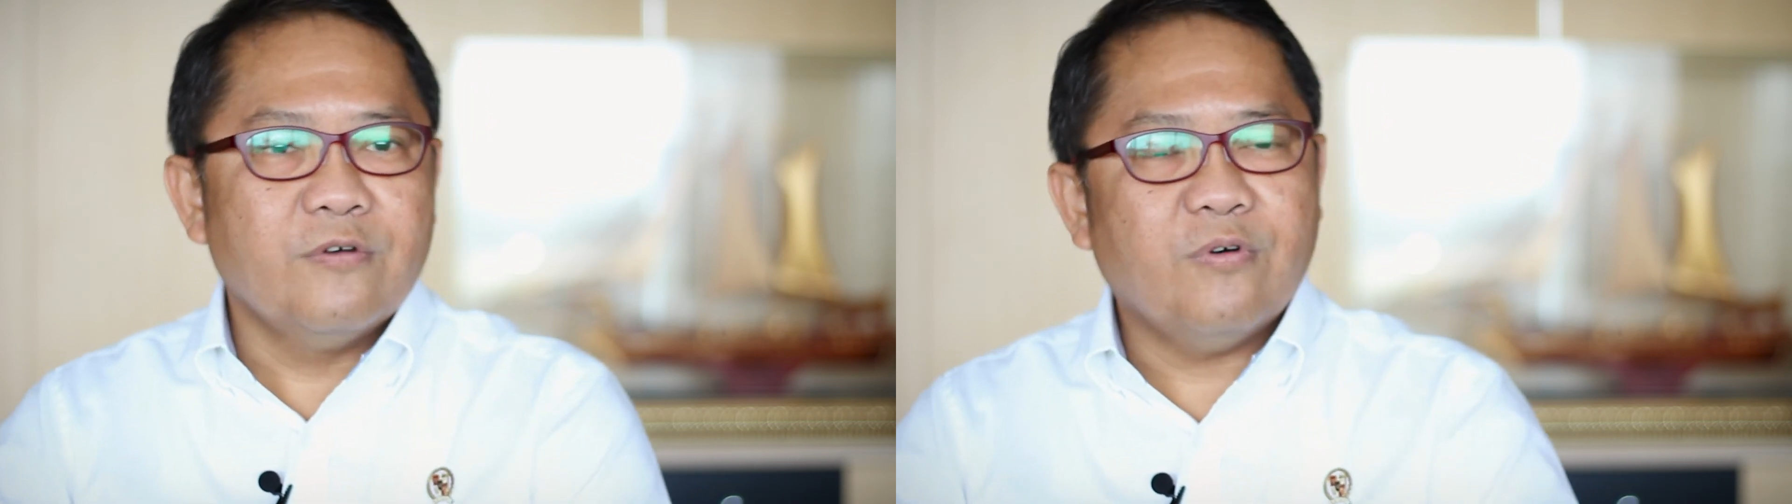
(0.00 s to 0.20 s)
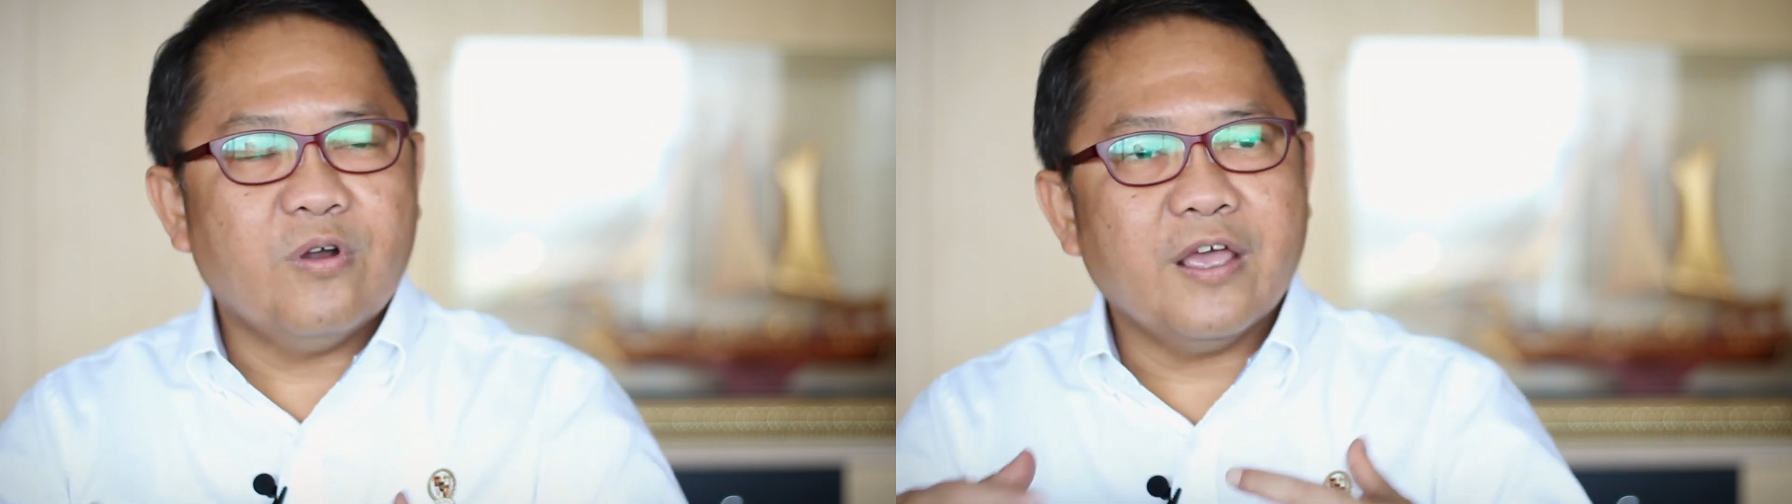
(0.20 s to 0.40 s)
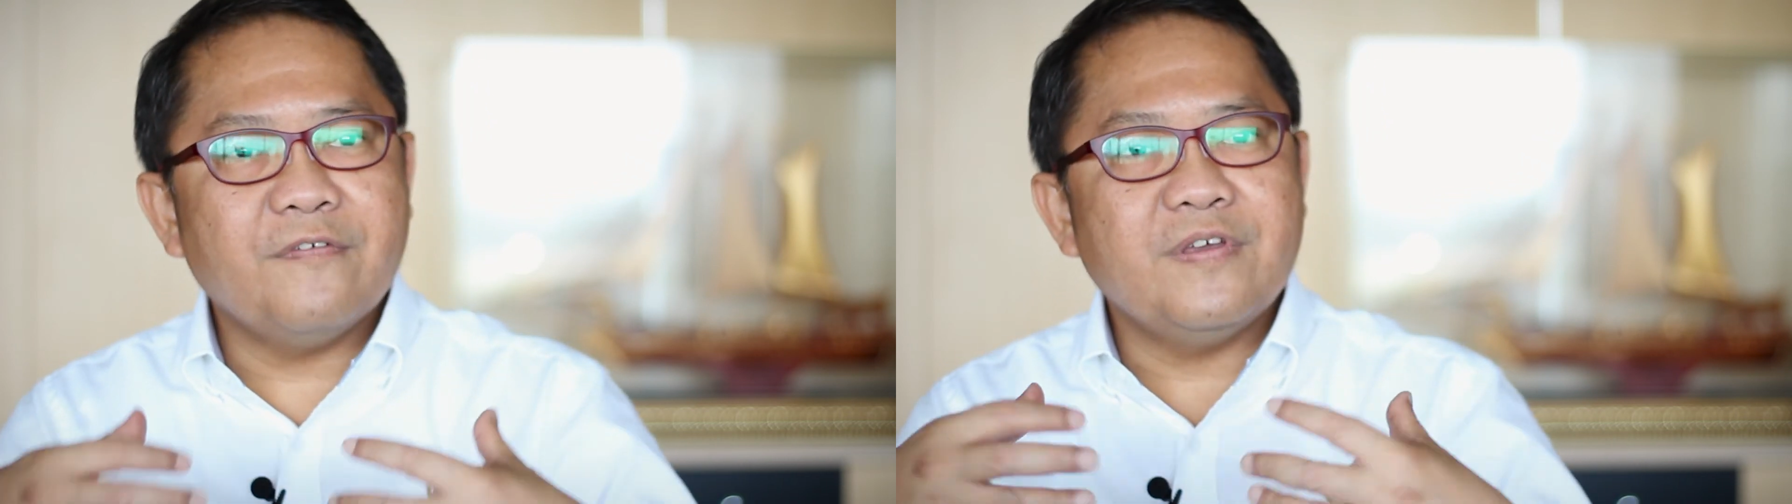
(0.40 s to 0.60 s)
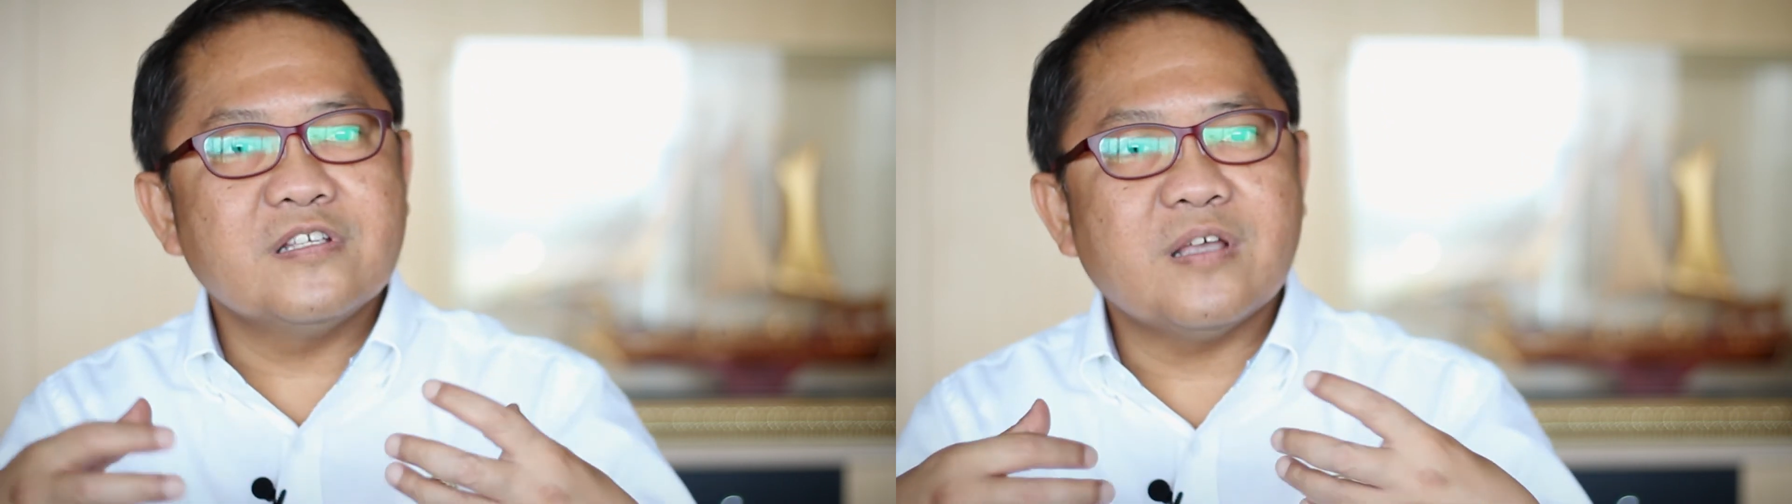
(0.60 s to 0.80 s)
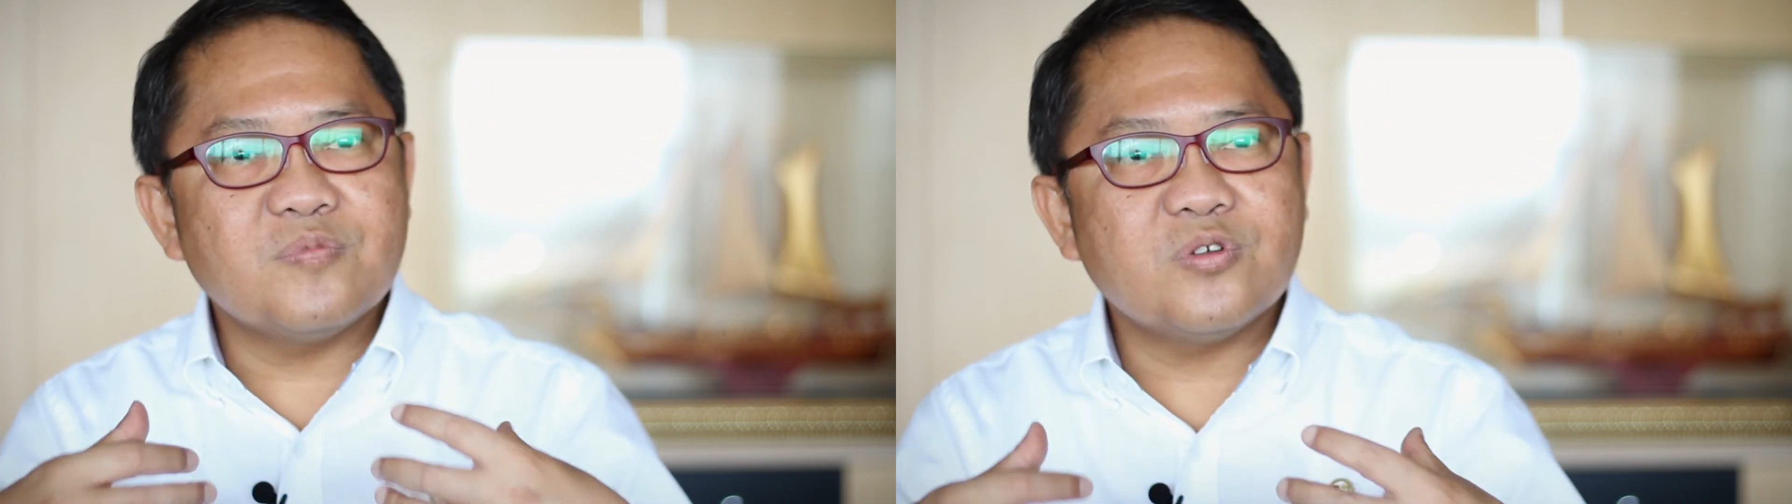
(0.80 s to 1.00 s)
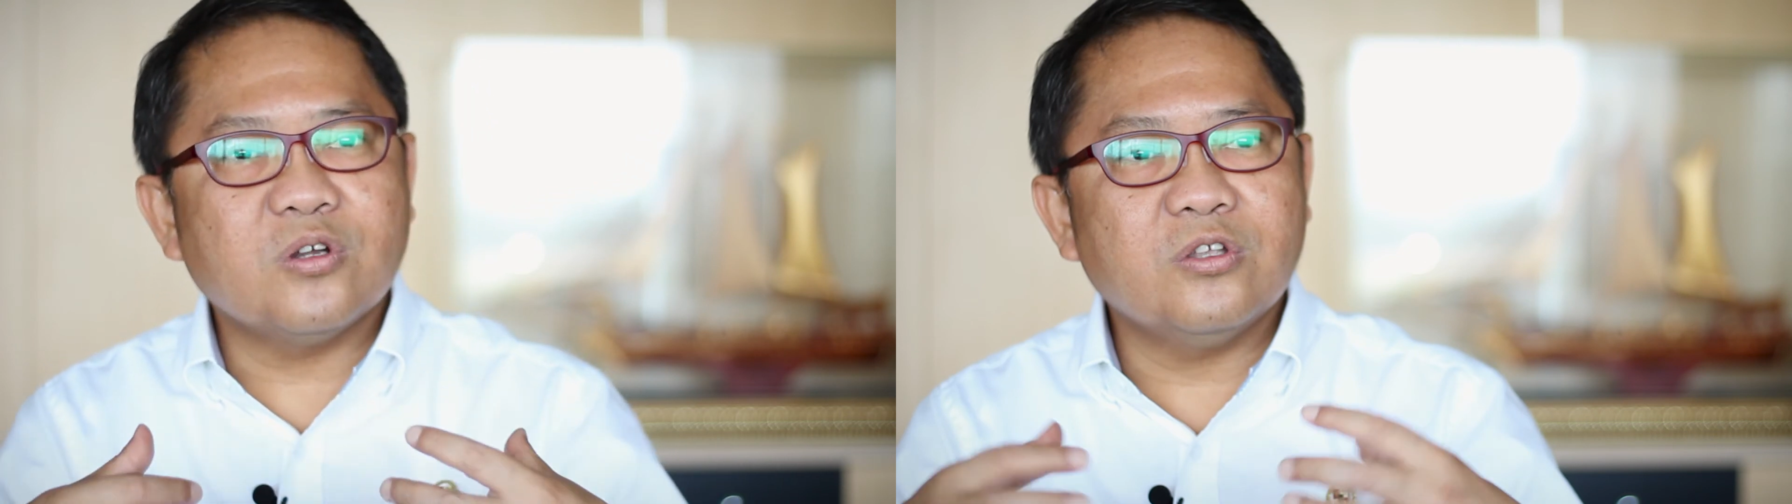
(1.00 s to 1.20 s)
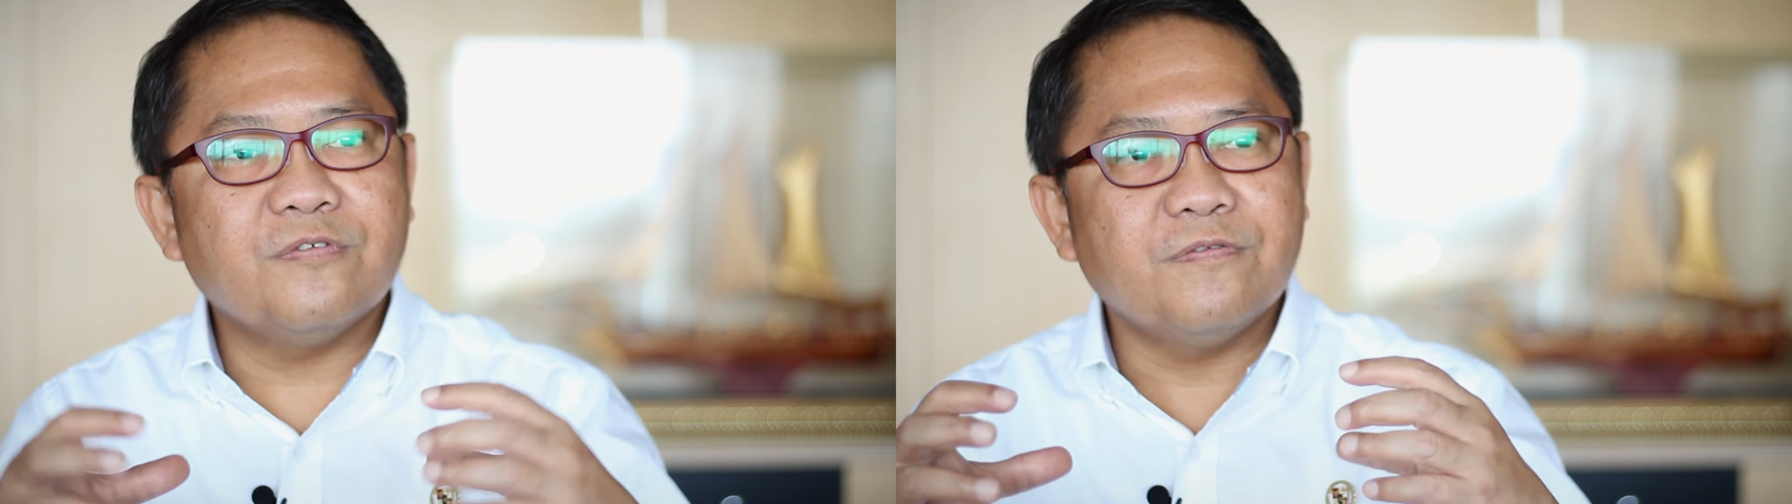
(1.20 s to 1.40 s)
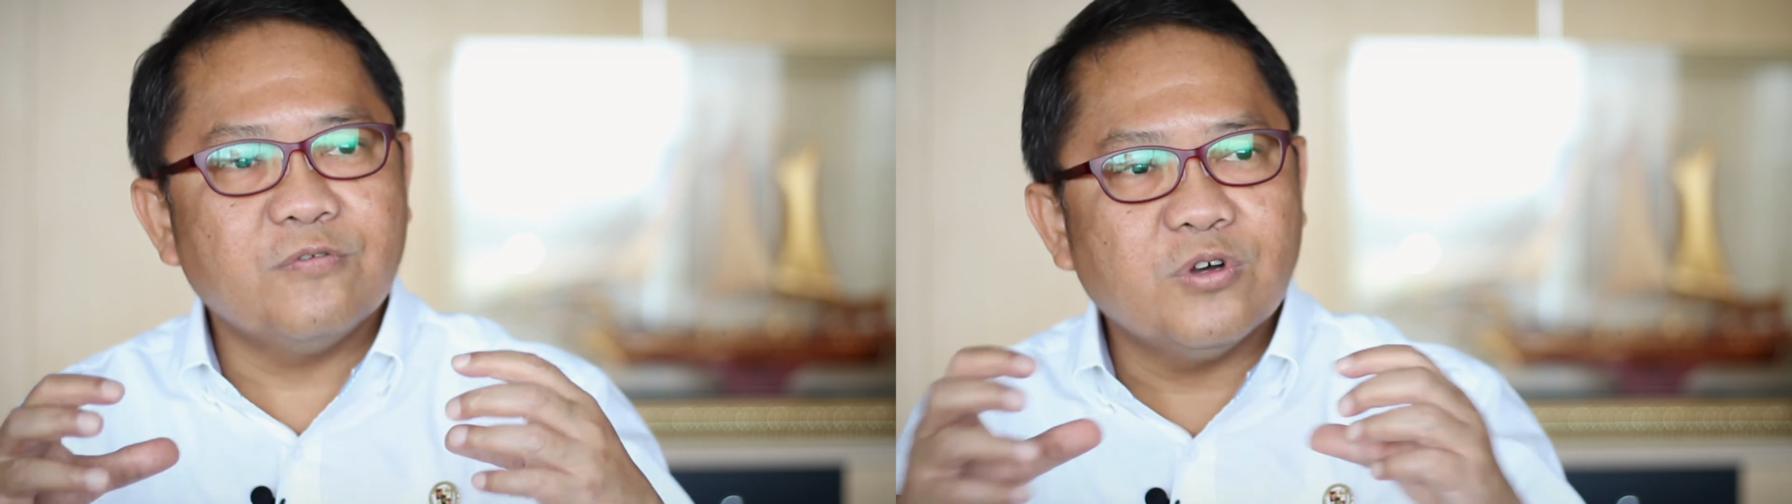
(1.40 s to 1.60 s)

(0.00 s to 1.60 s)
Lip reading: for having some sort of